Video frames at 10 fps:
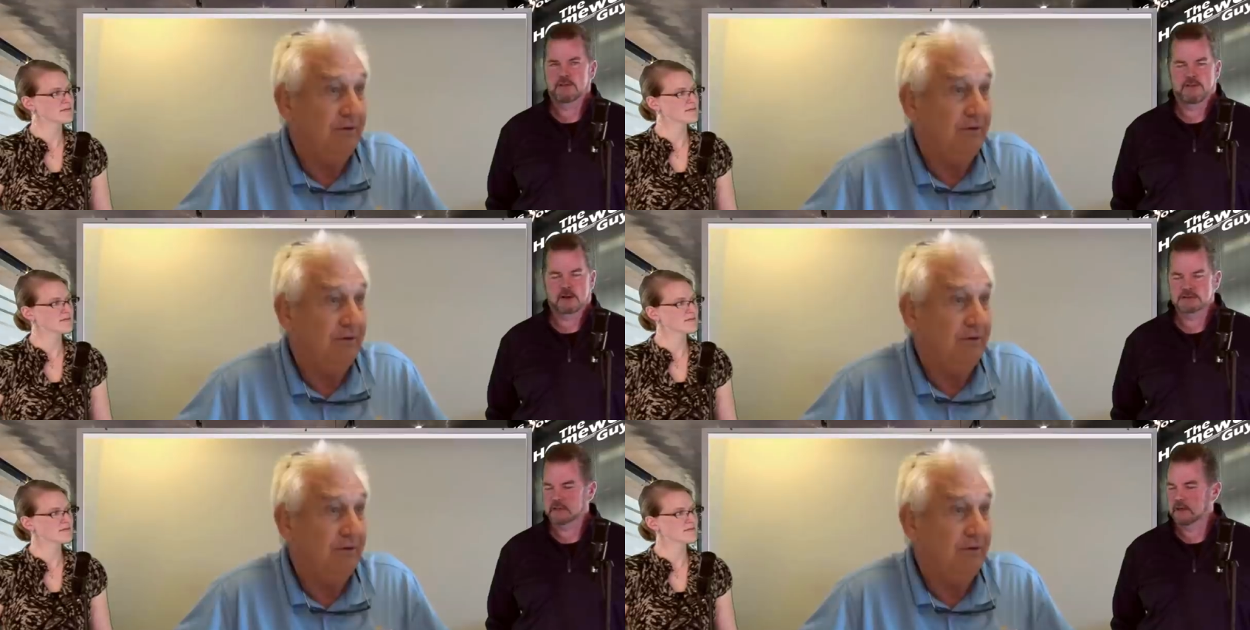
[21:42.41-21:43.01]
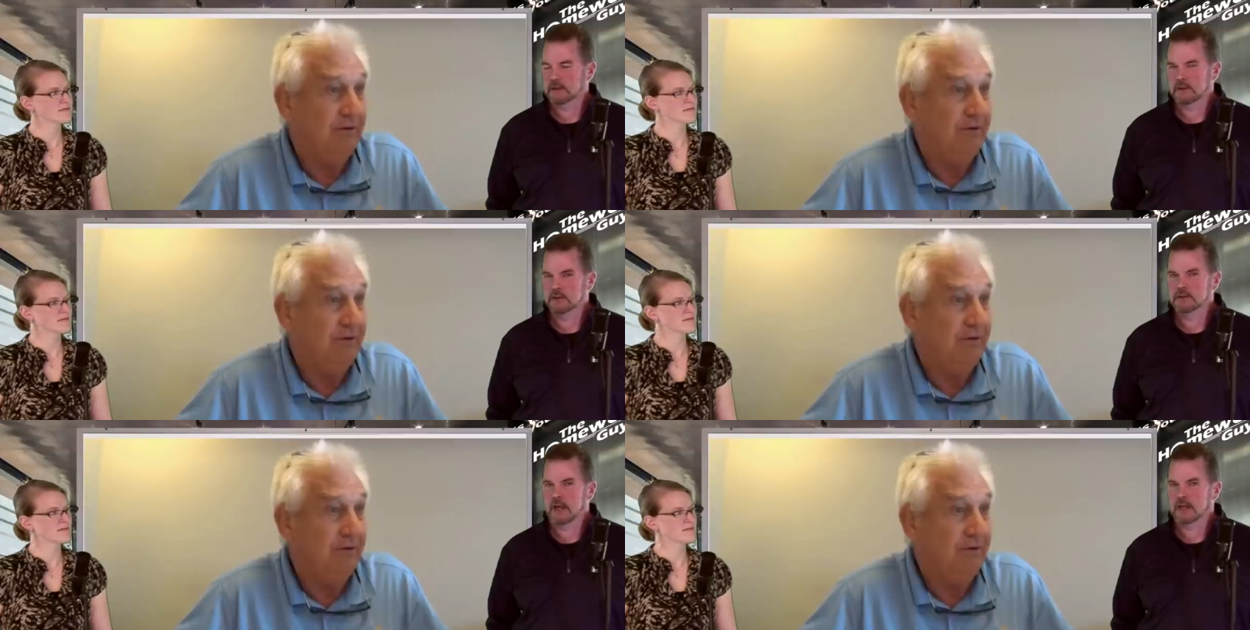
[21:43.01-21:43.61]
Speaker 1: There's a little
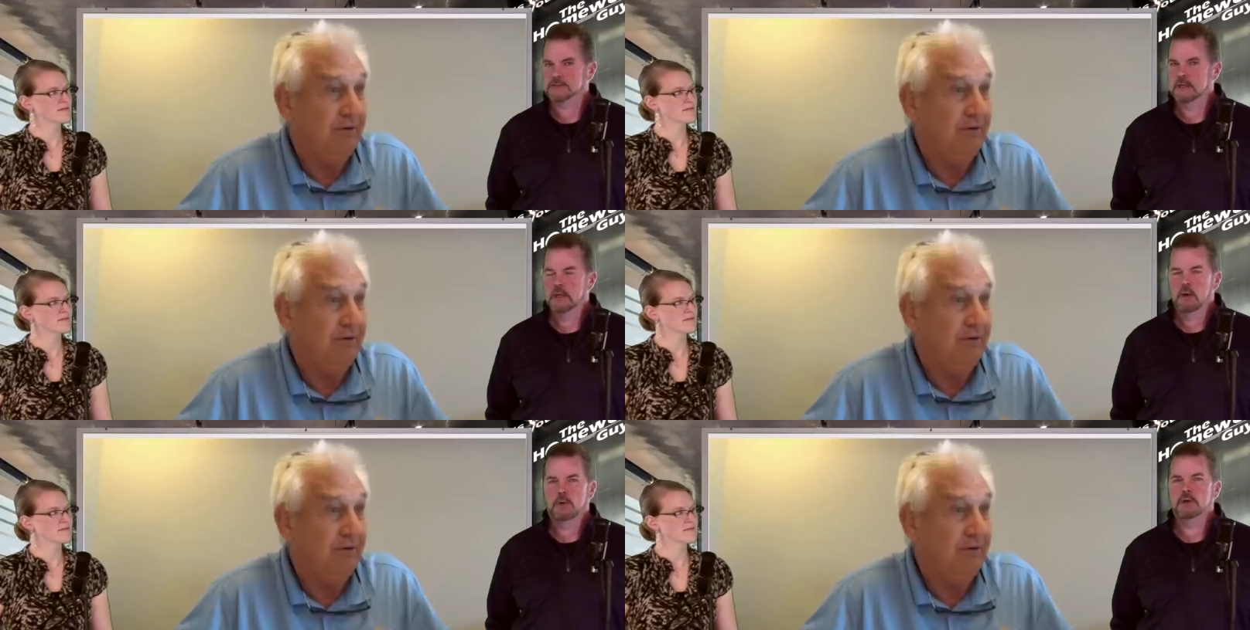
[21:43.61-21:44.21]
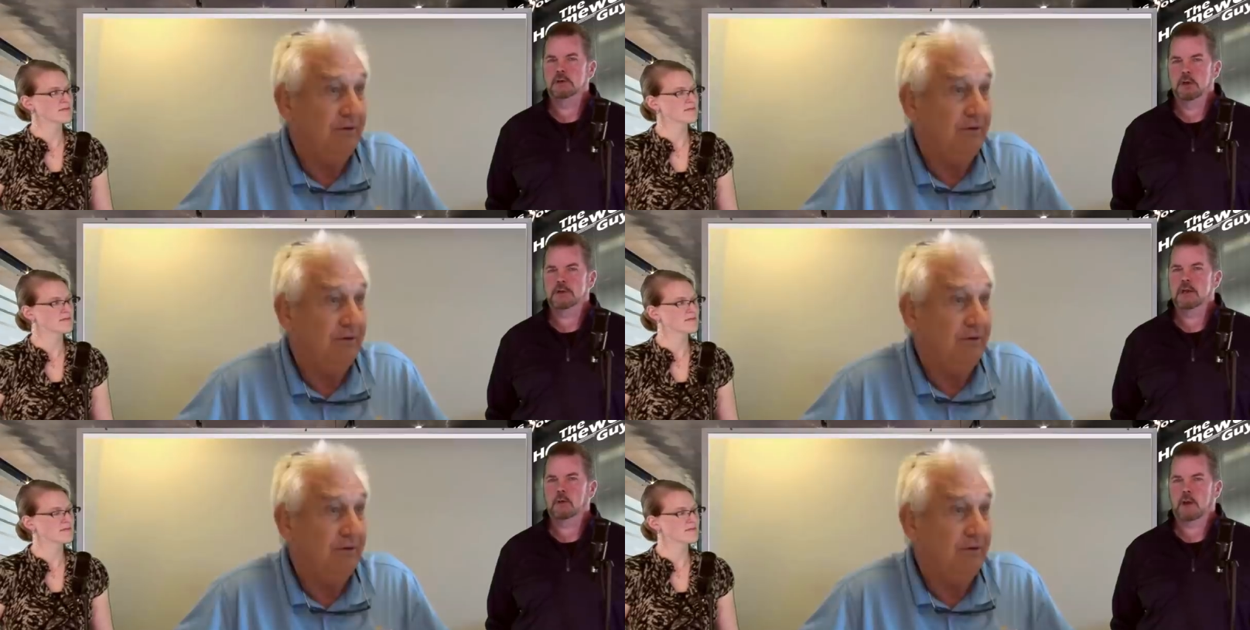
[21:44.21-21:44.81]
clue, guys. When you're
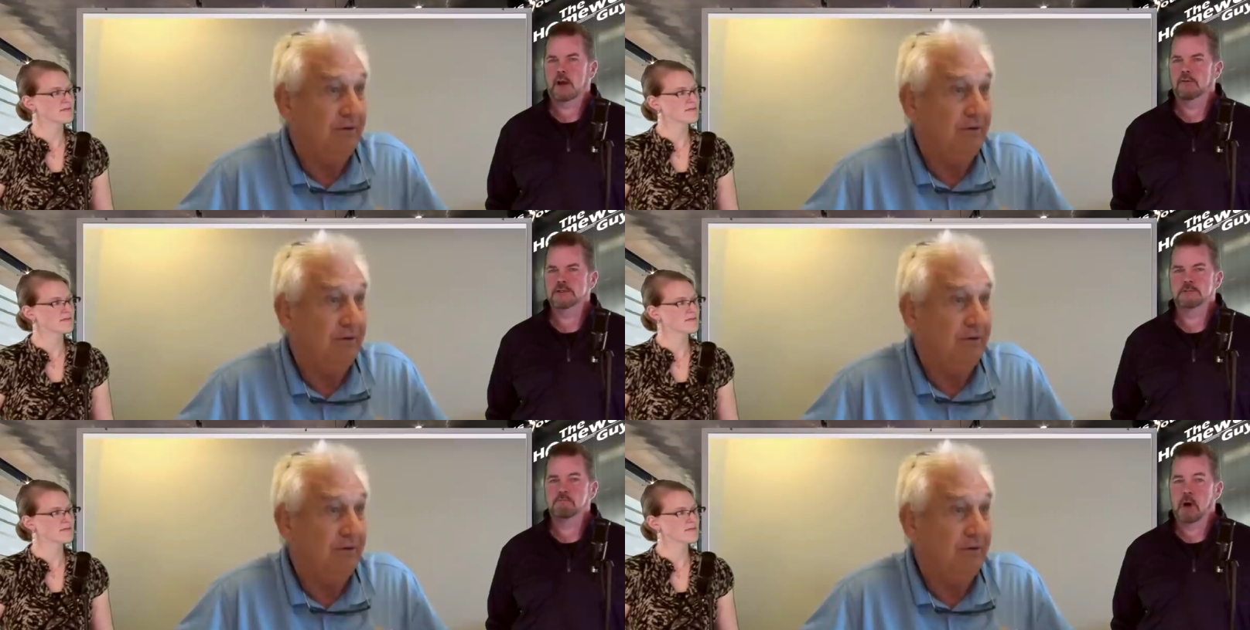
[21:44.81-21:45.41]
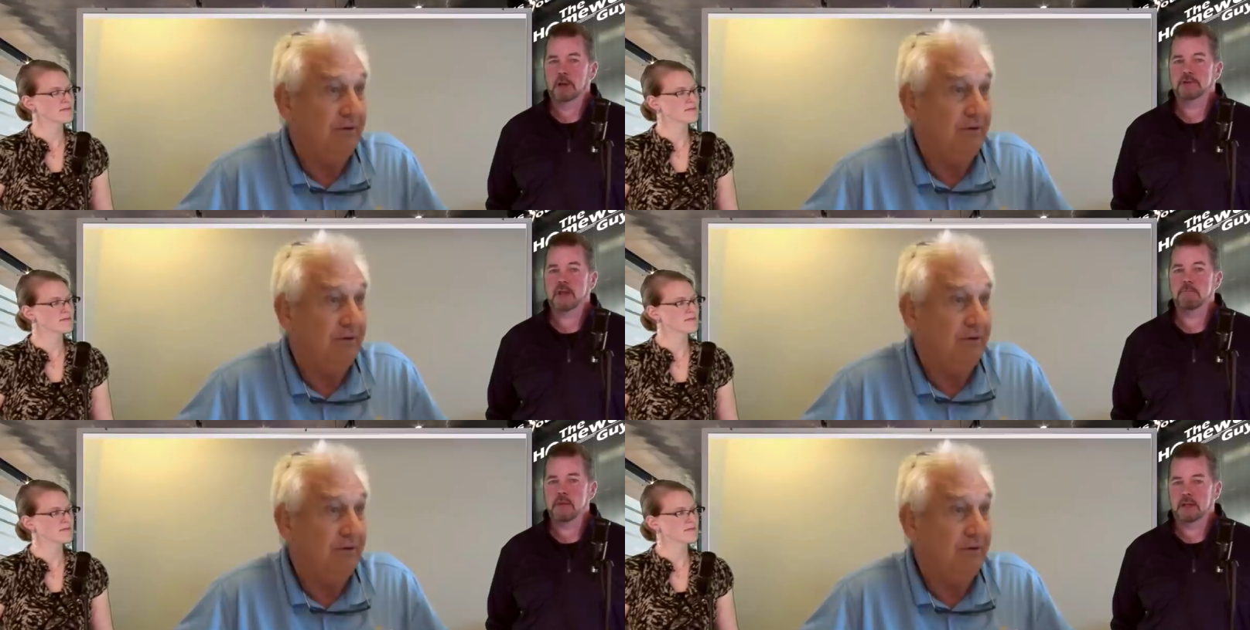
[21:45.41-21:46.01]
looking around this
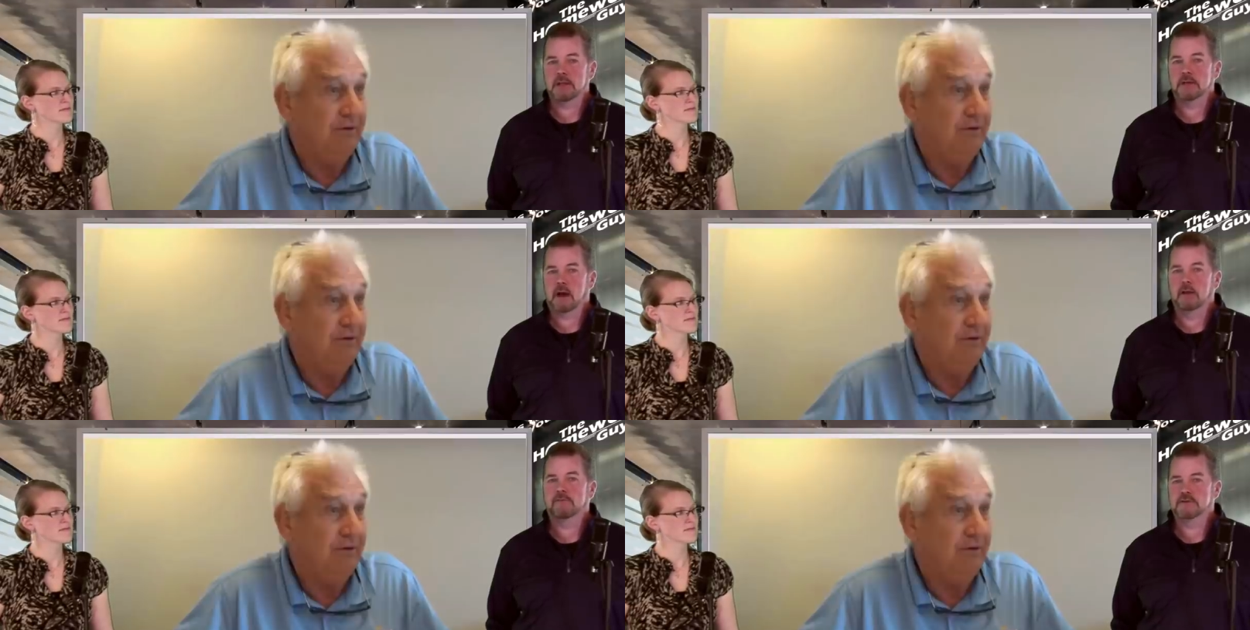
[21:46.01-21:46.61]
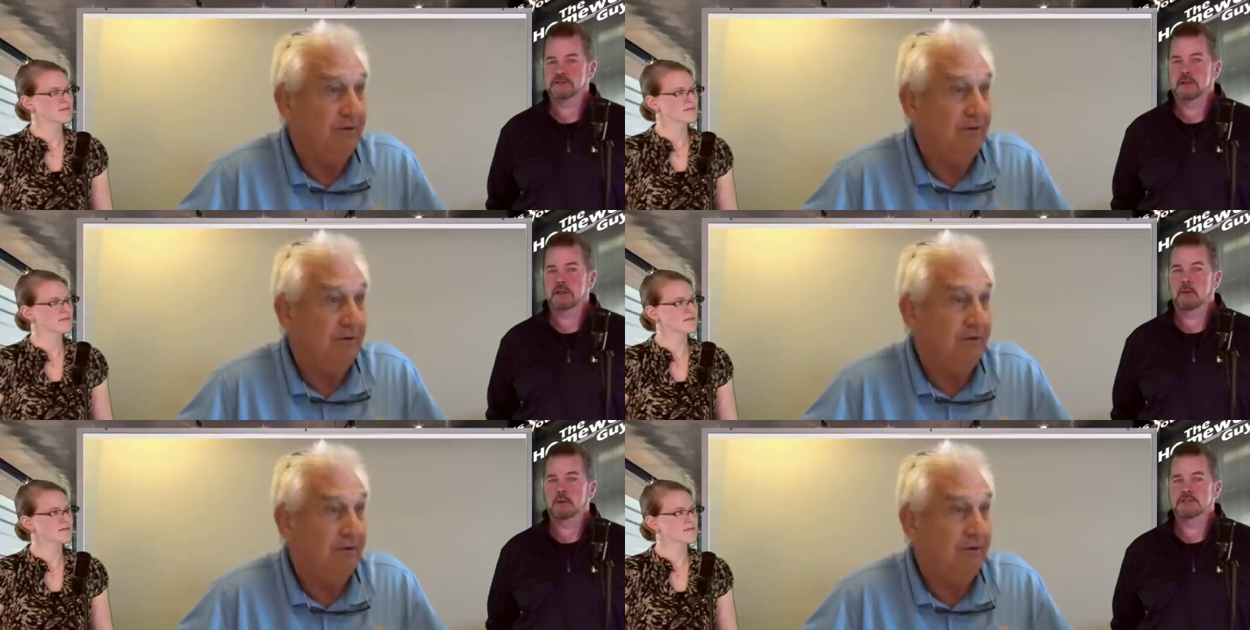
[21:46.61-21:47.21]
multi-million dollar
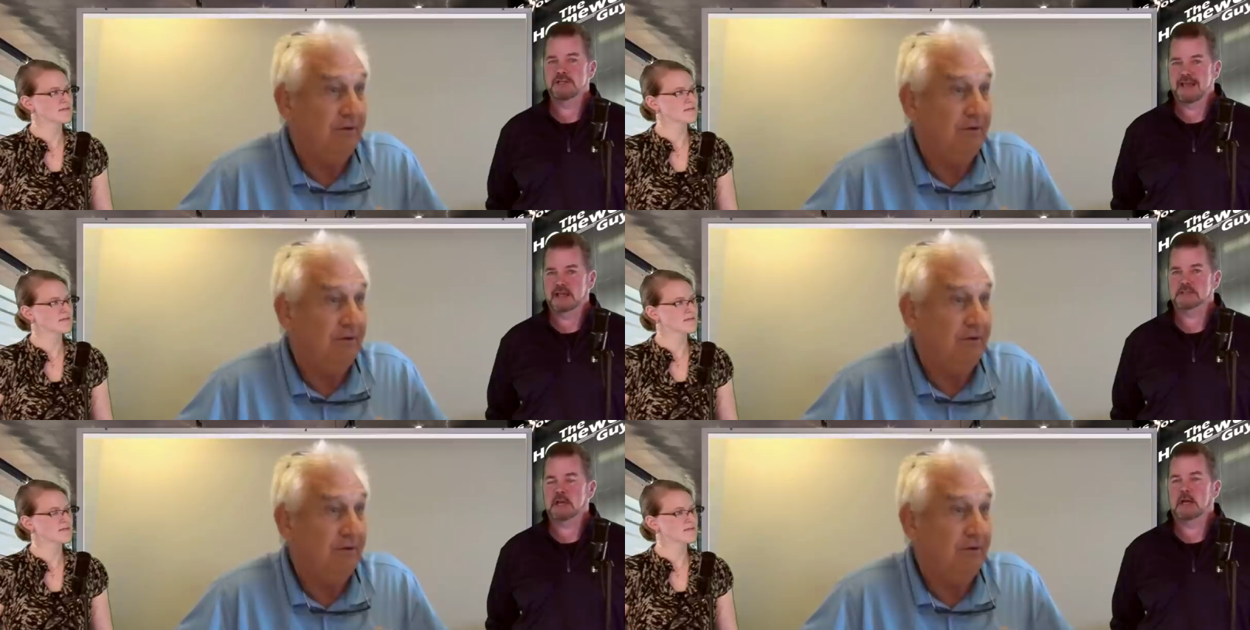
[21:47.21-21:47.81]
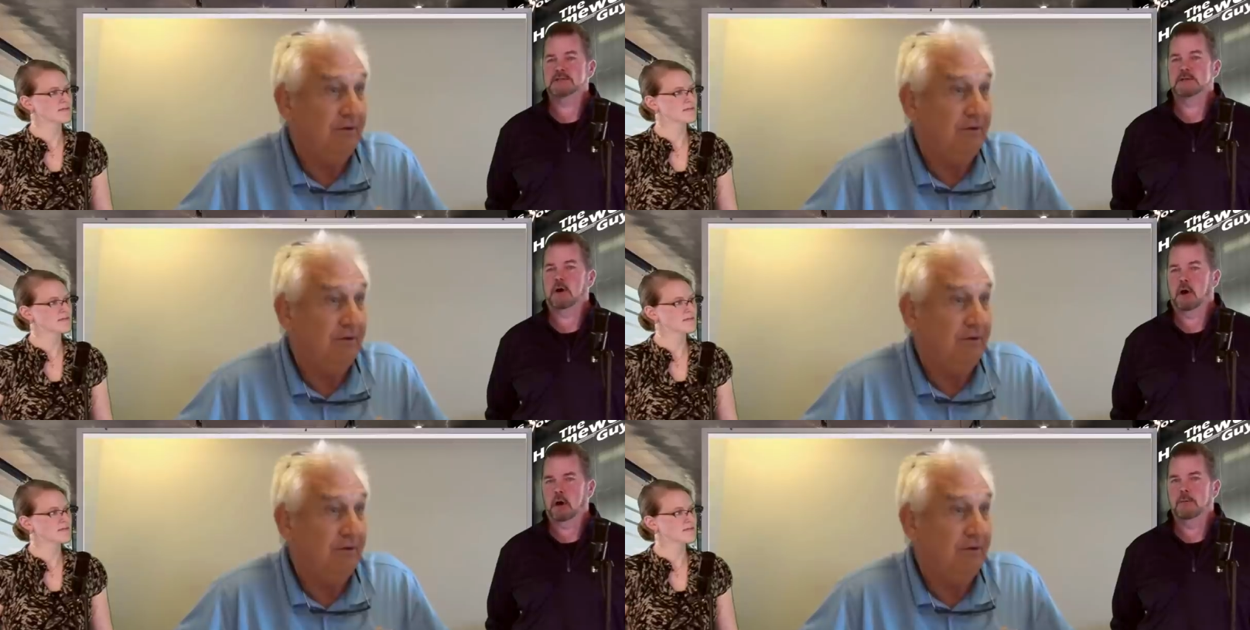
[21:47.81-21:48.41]
facility, which yes costs an
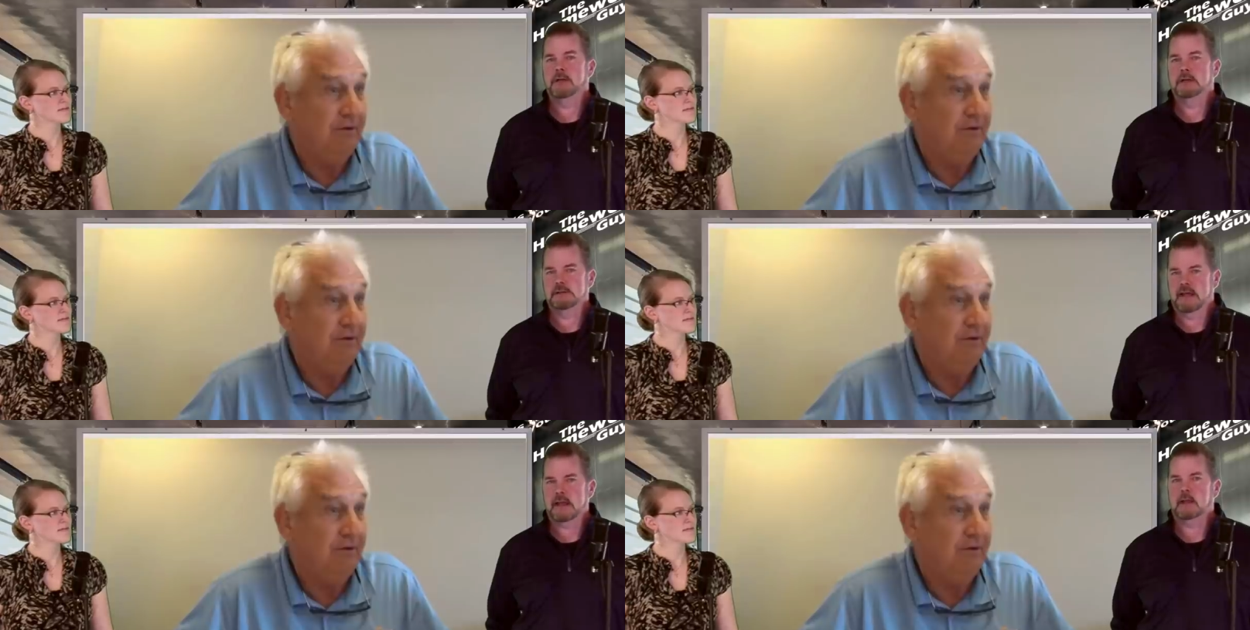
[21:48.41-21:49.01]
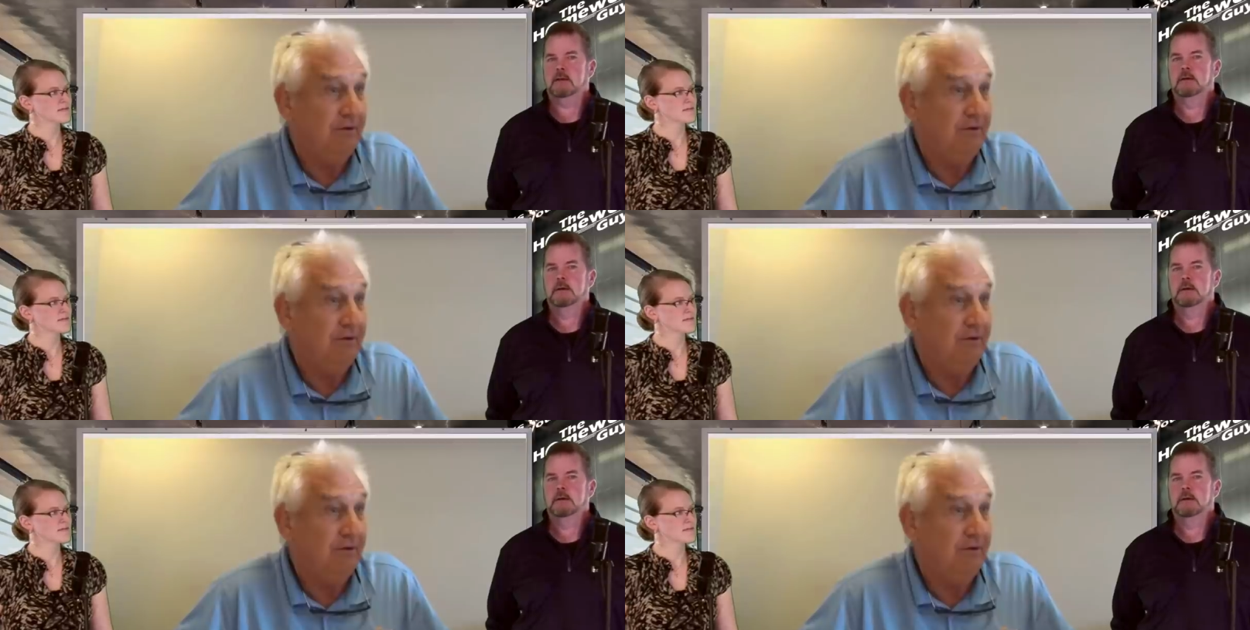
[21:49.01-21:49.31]
arm and a leg